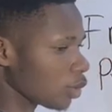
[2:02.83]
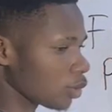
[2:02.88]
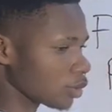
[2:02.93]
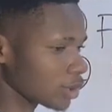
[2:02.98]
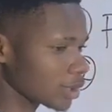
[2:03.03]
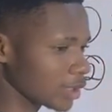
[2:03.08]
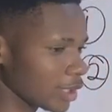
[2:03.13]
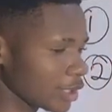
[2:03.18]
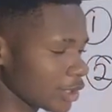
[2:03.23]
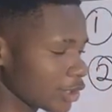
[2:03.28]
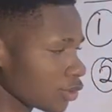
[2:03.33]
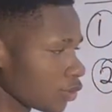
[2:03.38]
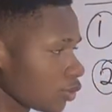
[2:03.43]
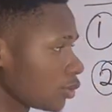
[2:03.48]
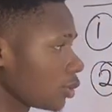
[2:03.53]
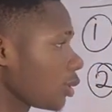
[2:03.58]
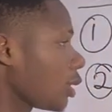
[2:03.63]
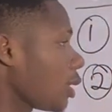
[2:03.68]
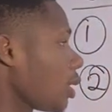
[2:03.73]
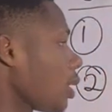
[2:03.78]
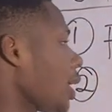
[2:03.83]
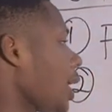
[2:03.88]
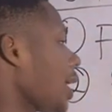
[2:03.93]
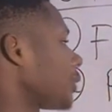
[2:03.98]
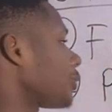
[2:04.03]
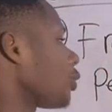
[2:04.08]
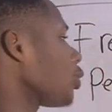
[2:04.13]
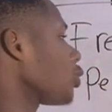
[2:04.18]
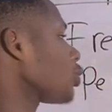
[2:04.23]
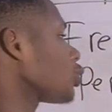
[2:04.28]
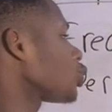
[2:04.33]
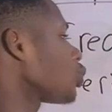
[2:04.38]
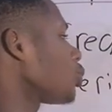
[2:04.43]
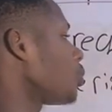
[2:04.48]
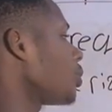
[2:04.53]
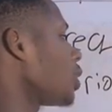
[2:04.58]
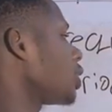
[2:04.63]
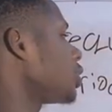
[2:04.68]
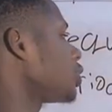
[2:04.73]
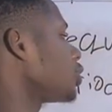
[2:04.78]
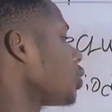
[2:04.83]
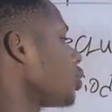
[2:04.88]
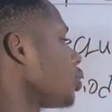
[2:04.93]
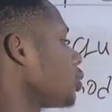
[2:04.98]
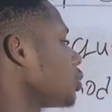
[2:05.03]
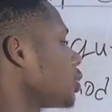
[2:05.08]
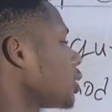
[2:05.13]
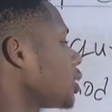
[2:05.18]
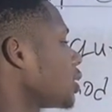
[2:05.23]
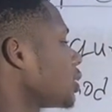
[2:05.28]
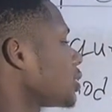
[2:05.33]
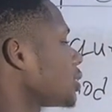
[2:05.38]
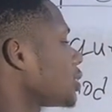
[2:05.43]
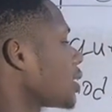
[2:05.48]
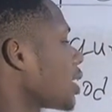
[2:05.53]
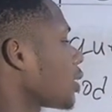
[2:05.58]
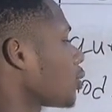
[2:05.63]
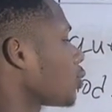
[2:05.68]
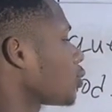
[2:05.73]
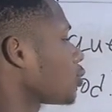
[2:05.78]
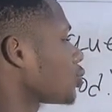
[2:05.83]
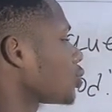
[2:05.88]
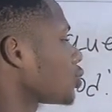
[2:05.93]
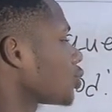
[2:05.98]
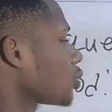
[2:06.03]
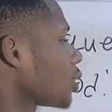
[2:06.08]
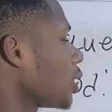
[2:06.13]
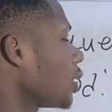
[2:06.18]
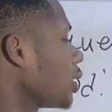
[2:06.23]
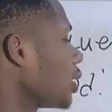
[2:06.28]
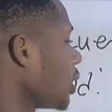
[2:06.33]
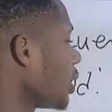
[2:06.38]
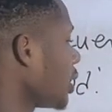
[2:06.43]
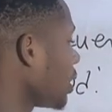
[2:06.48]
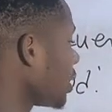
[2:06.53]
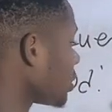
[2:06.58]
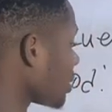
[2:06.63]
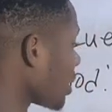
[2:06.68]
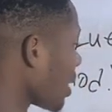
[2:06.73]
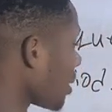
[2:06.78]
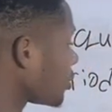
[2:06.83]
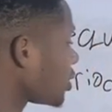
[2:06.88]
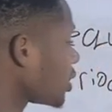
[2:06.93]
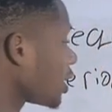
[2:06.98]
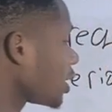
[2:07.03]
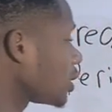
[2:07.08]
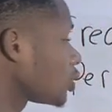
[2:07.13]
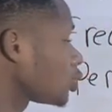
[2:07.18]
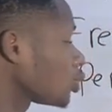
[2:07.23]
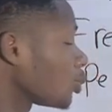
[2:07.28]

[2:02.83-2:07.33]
oscillation and also measured in seconds. Okay, time taken to